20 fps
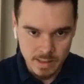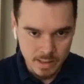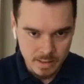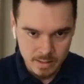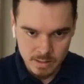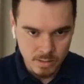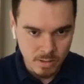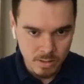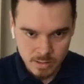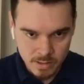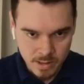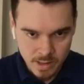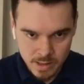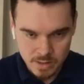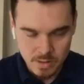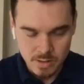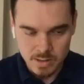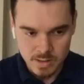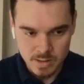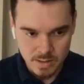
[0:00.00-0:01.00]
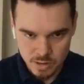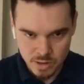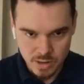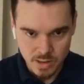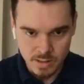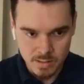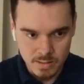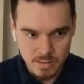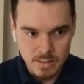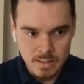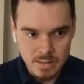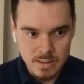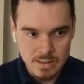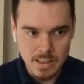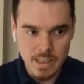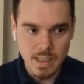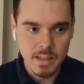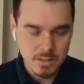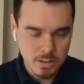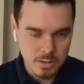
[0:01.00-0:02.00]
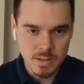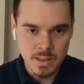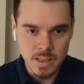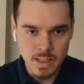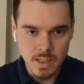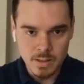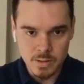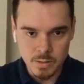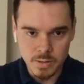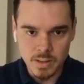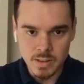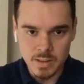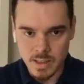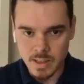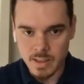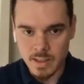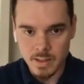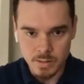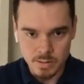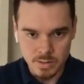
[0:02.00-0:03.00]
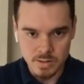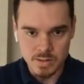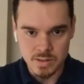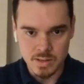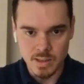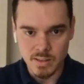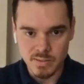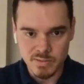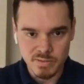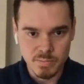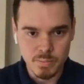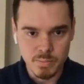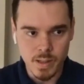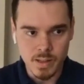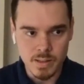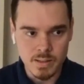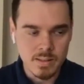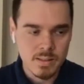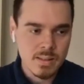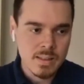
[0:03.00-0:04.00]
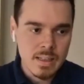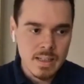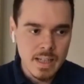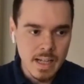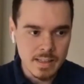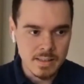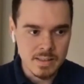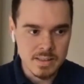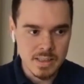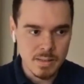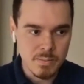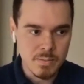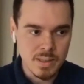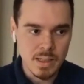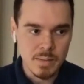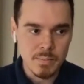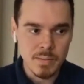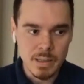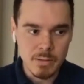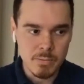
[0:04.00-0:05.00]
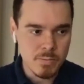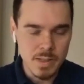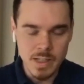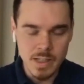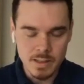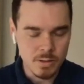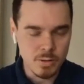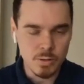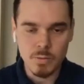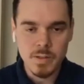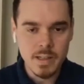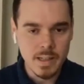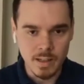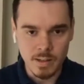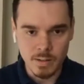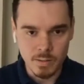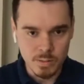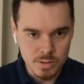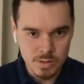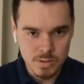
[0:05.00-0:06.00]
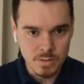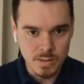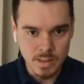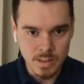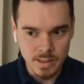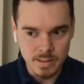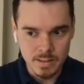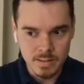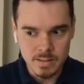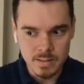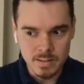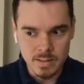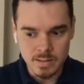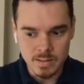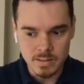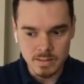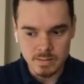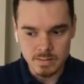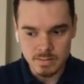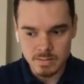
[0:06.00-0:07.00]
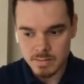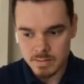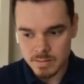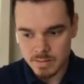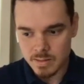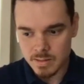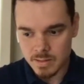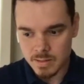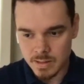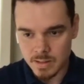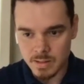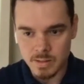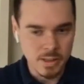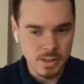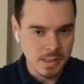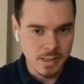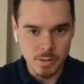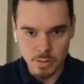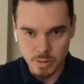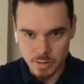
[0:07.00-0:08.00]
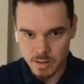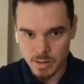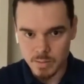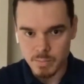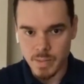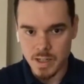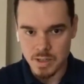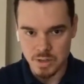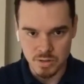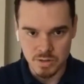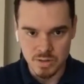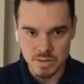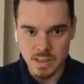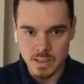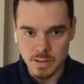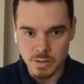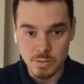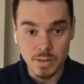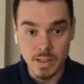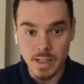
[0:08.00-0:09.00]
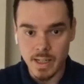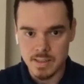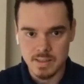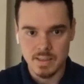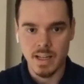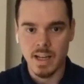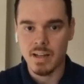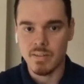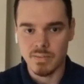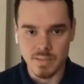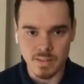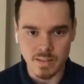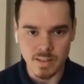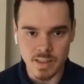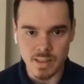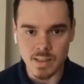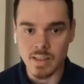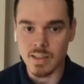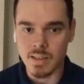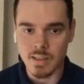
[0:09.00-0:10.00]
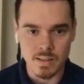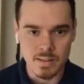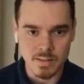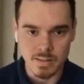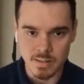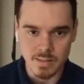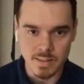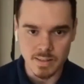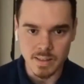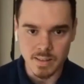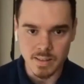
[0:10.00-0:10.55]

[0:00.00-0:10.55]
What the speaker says: Like all the restaurants are shut. They are doing takeout and stuff, but at the same time, like we are nowhere close to like the draconian measures that you guys have in India, really.